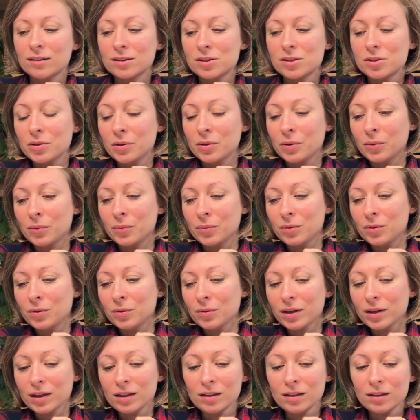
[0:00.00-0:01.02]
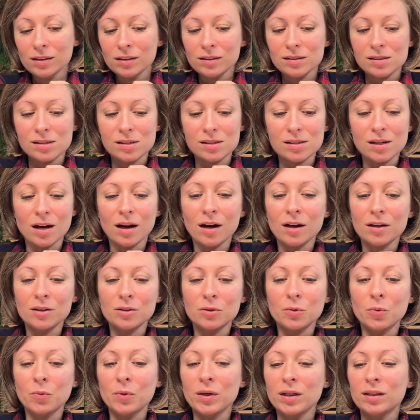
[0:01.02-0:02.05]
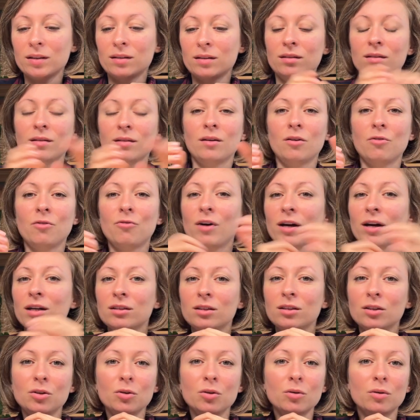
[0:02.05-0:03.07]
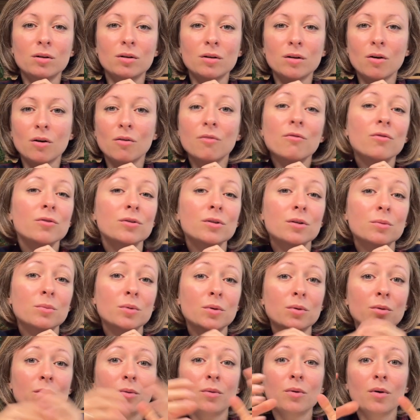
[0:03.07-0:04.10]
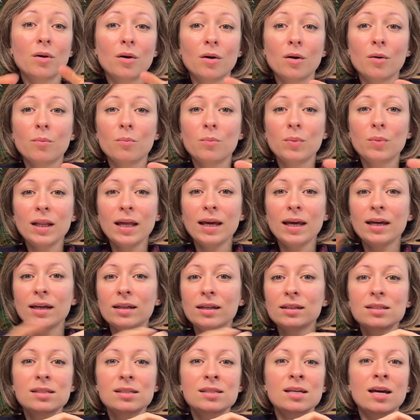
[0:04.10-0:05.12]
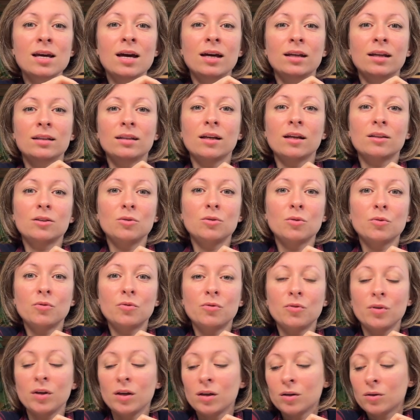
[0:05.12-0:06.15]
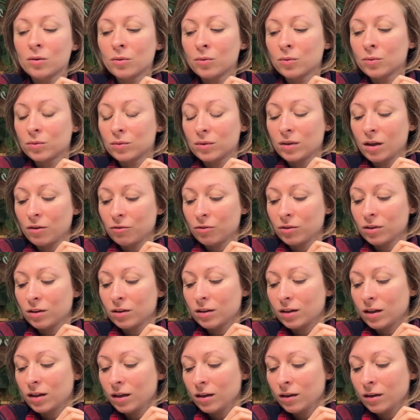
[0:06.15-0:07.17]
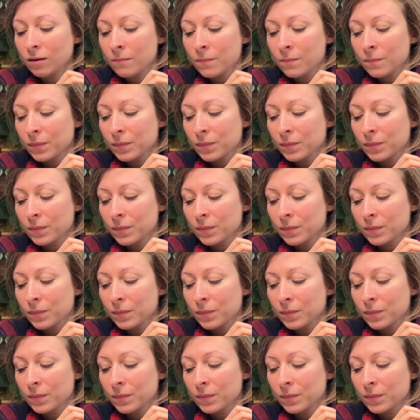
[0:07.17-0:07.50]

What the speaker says: So you can start with finding your comfortable place that you feel definitely